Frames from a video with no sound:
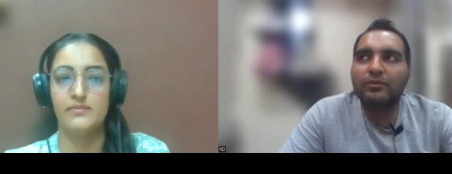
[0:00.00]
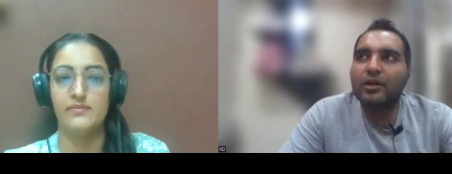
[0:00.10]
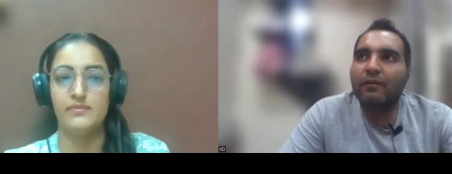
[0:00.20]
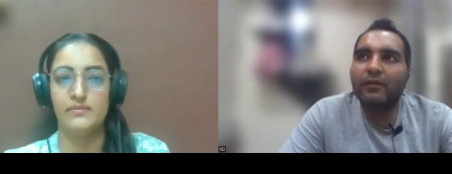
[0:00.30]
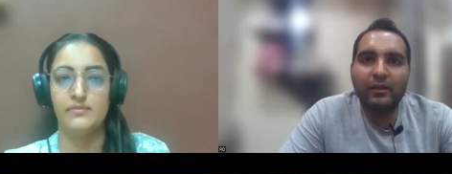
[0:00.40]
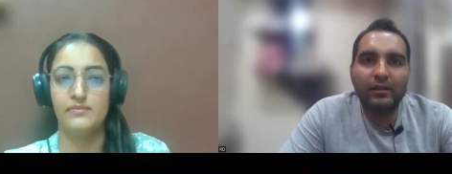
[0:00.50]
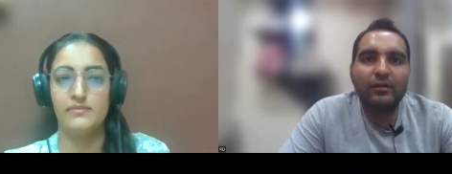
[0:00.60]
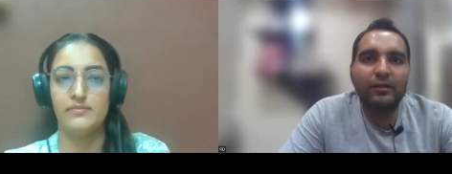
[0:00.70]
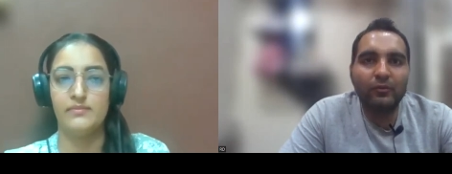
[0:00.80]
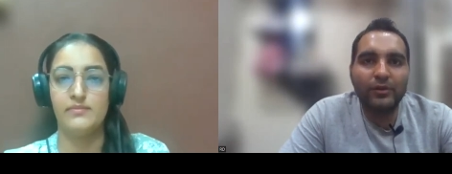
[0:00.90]
Speaker 1: Java
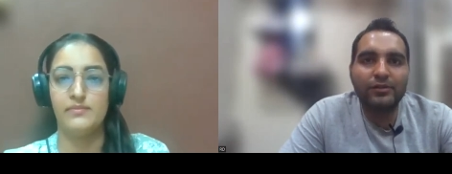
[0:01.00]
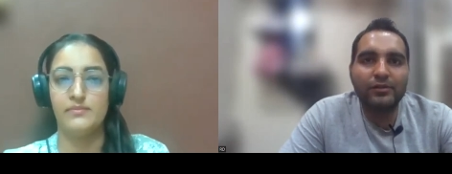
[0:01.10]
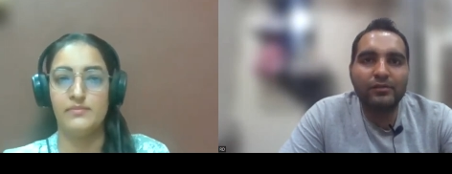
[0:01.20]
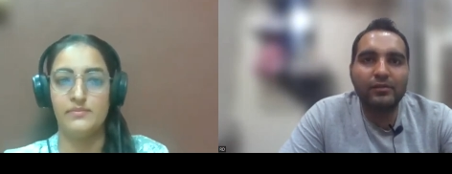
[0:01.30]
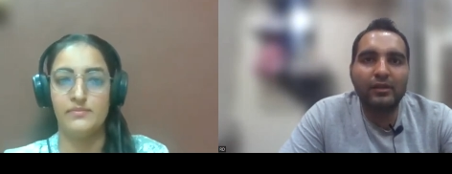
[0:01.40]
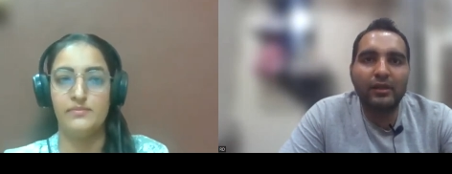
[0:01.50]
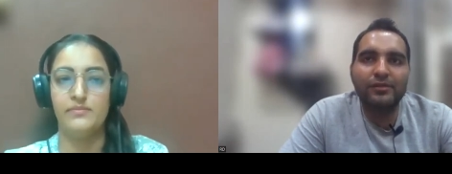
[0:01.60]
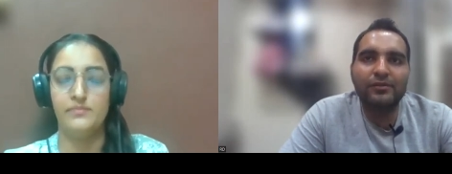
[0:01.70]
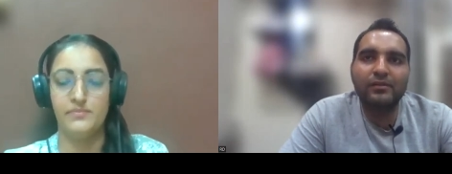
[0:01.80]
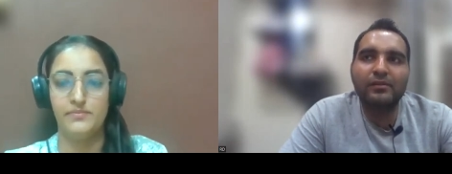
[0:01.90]
related questions,
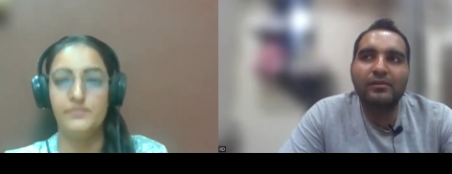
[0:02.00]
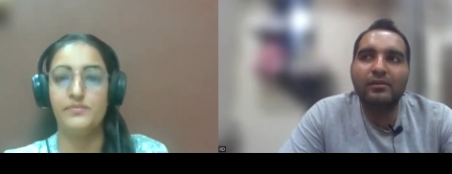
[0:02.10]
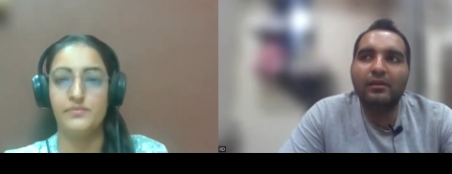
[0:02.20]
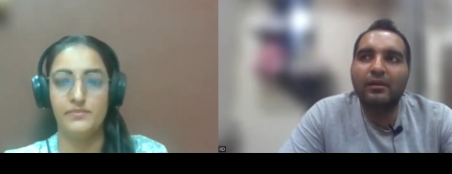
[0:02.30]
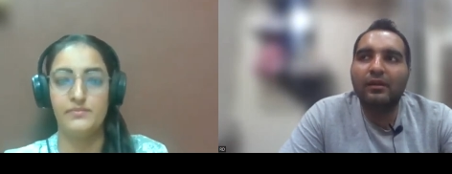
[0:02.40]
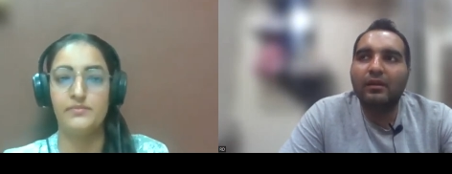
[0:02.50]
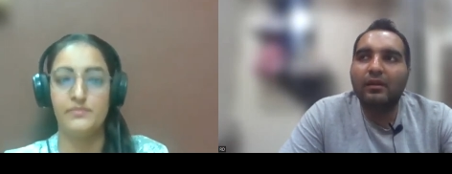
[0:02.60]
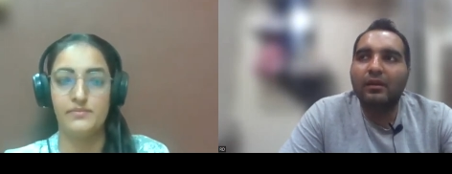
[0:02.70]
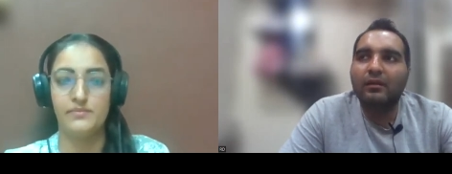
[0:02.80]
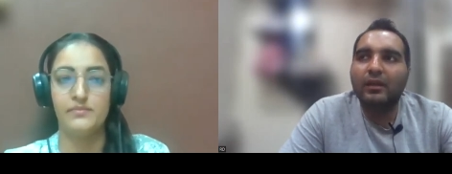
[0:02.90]
collections,
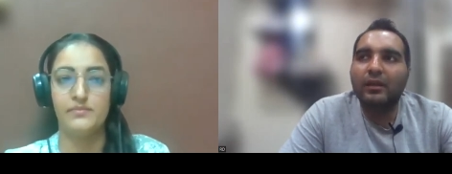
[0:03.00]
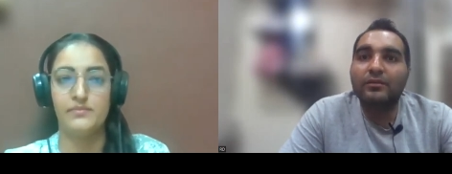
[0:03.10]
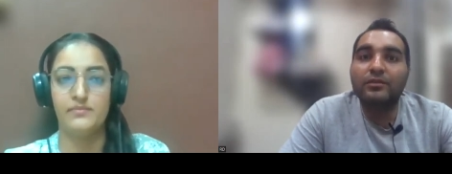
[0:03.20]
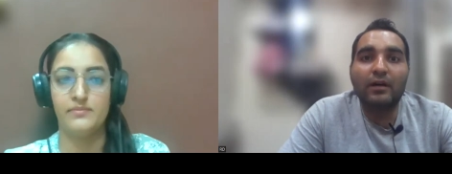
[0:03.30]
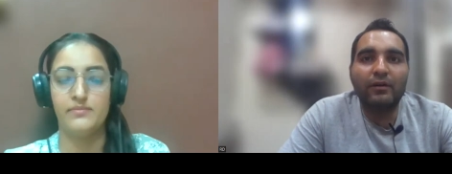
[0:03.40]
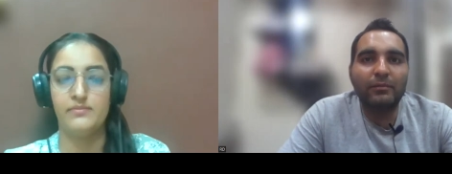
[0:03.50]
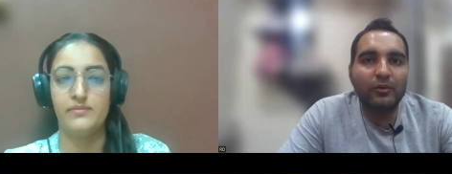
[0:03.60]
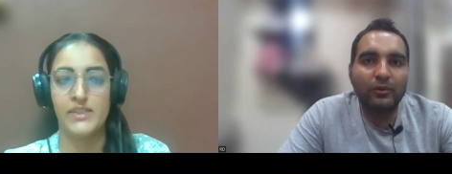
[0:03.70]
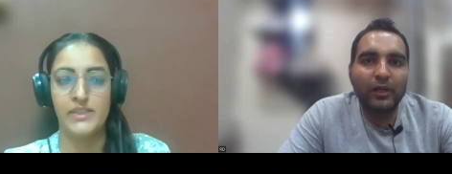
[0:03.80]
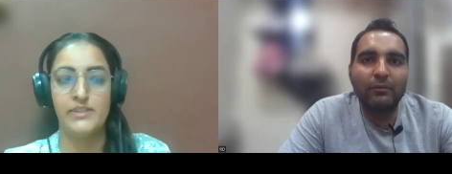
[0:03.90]
then Java
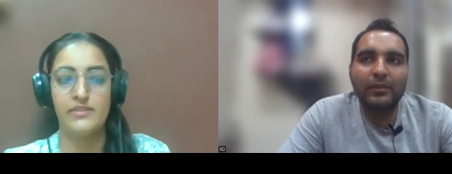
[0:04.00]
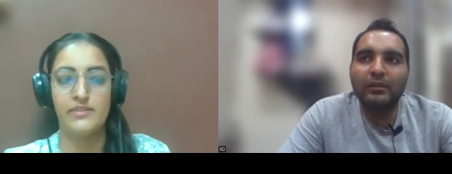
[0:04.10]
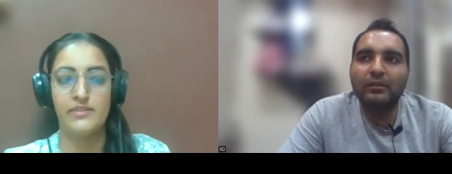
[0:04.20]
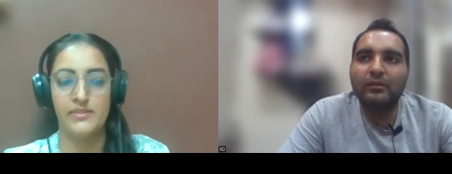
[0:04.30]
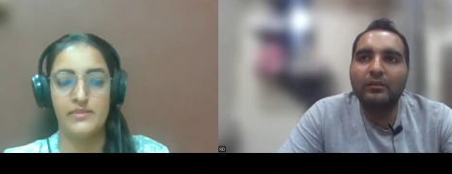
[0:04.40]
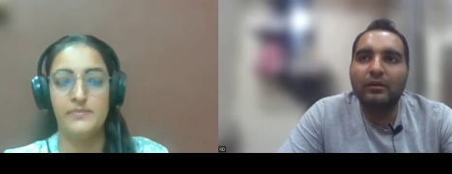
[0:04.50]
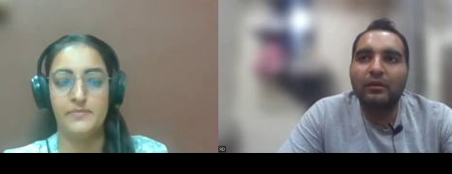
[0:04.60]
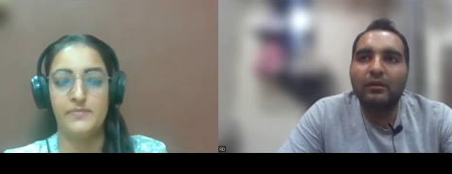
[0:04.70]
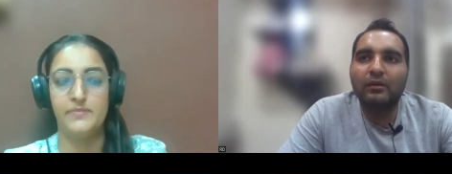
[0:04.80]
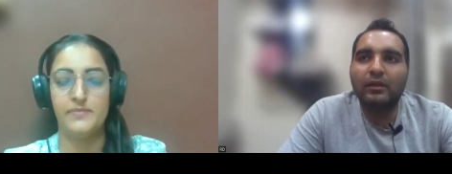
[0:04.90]
programming,
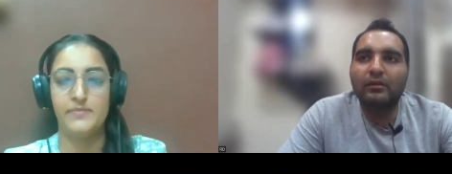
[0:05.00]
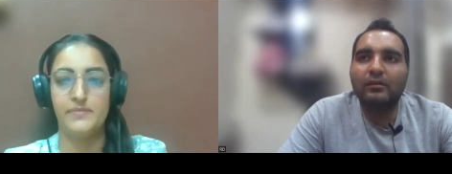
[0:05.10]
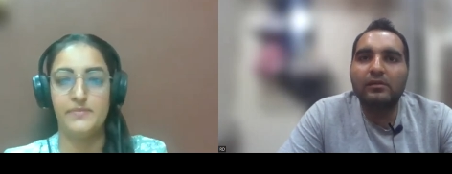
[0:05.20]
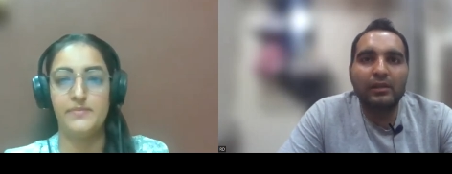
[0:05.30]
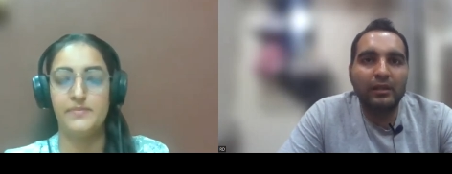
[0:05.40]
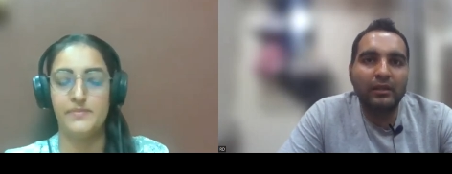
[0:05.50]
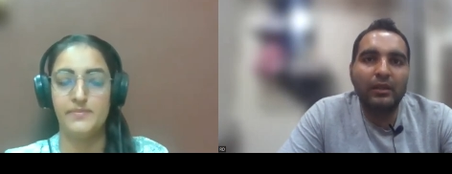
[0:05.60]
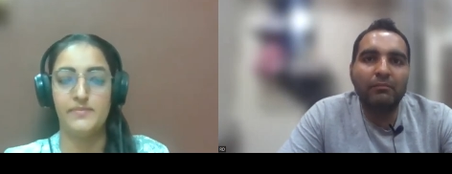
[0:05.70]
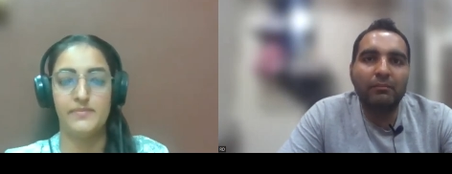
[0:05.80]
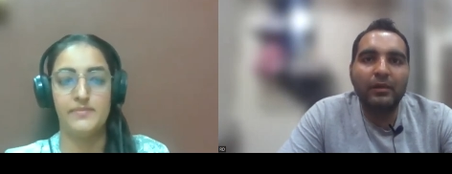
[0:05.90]
then
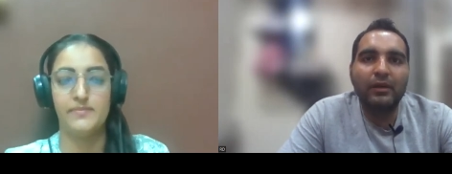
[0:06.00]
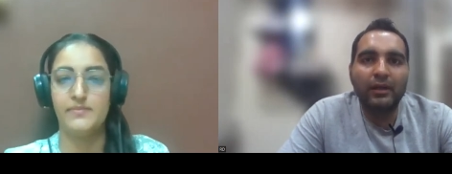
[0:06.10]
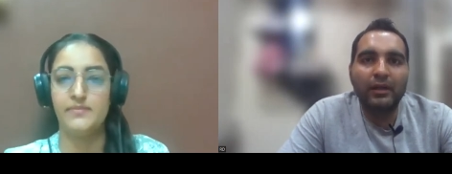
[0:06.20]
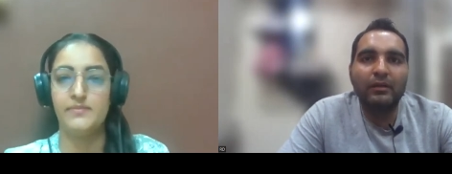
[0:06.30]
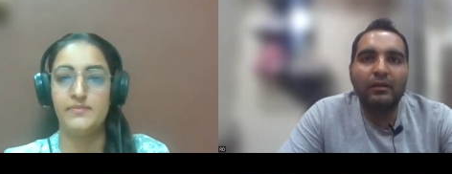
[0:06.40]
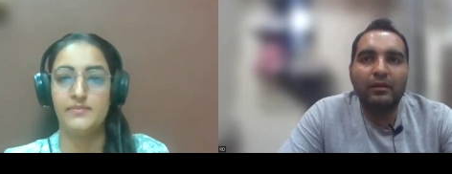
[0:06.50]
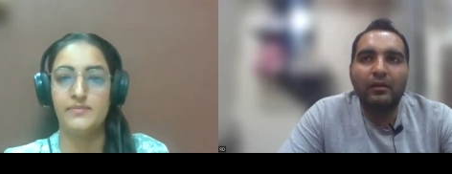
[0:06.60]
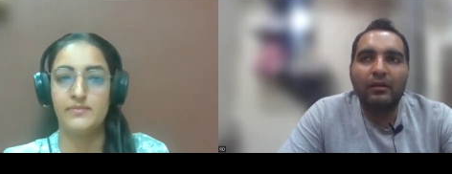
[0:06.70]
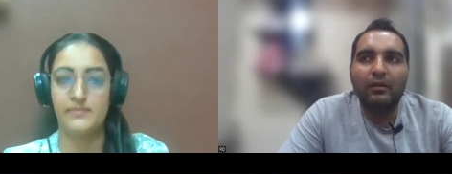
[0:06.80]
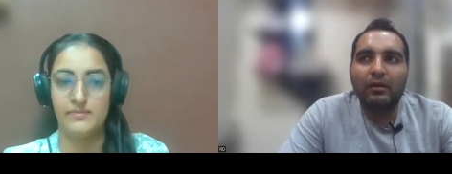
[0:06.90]
Selenium, right?
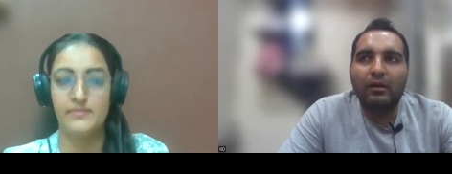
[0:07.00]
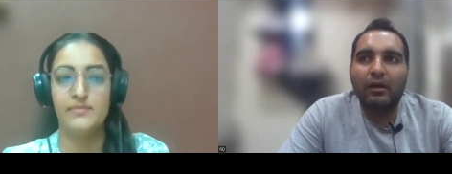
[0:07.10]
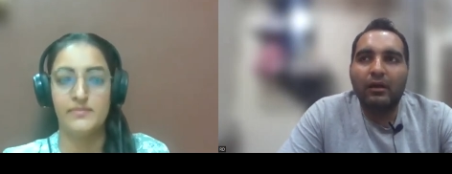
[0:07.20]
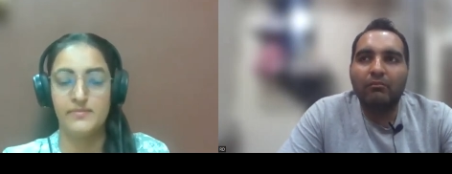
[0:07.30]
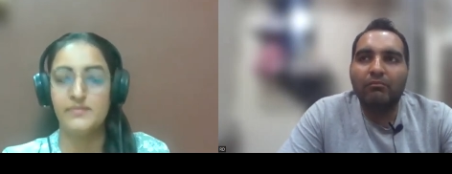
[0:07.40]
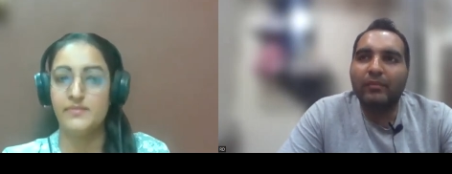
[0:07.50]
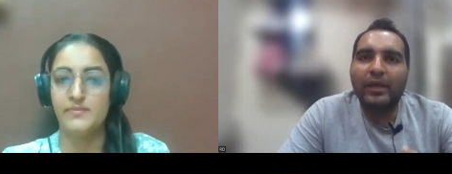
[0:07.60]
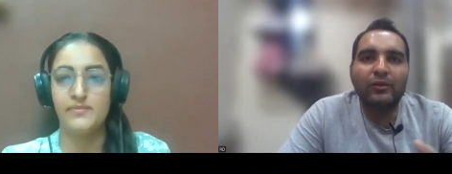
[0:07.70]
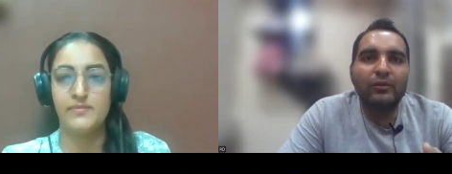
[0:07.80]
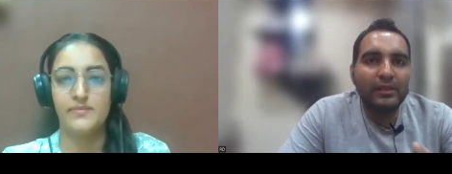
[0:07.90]
Um,
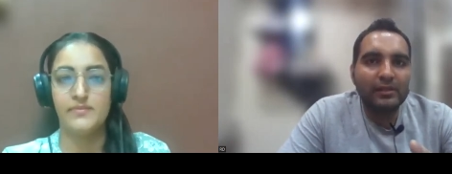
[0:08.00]
manual